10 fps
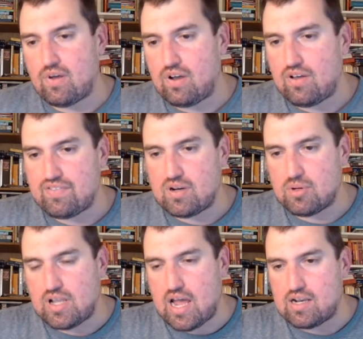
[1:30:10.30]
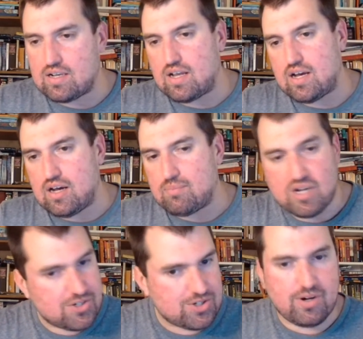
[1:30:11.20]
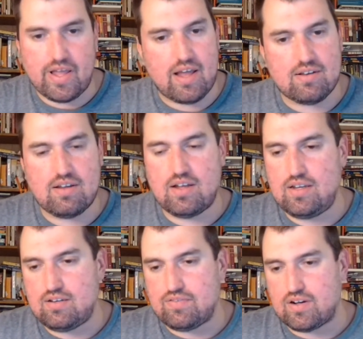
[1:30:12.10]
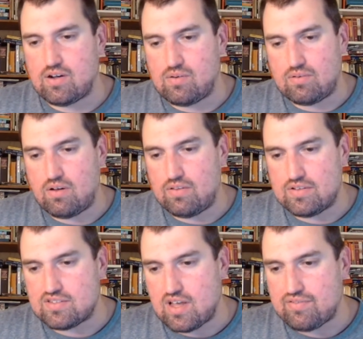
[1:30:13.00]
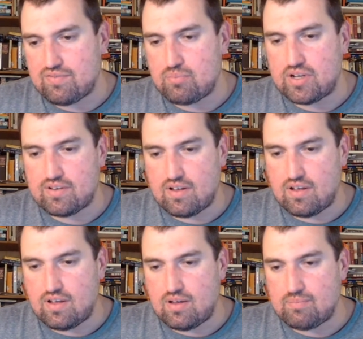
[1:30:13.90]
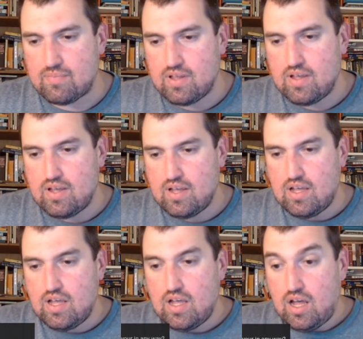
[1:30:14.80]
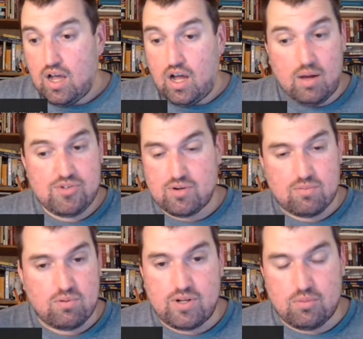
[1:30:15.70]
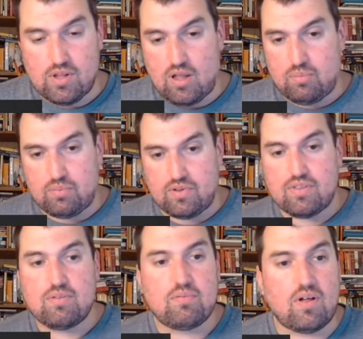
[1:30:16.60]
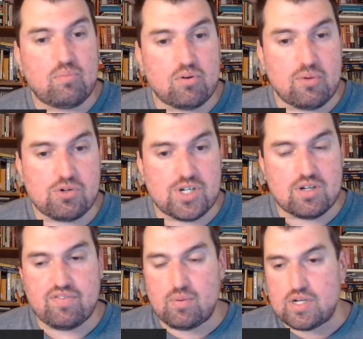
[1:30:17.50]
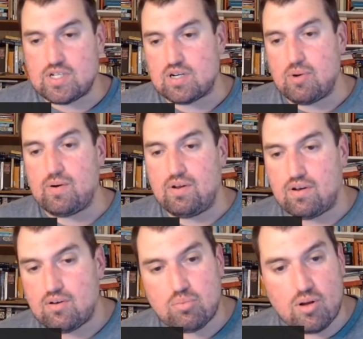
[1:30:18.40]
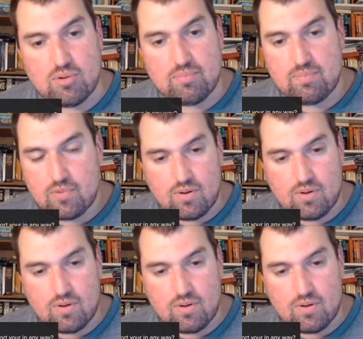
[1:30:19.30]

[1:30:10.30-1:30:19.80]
I've thought about that. I'm not sure yet. I need to figure out all this stuff, but I'm sure Woody will help with promotion if I want to talk about it. No problem.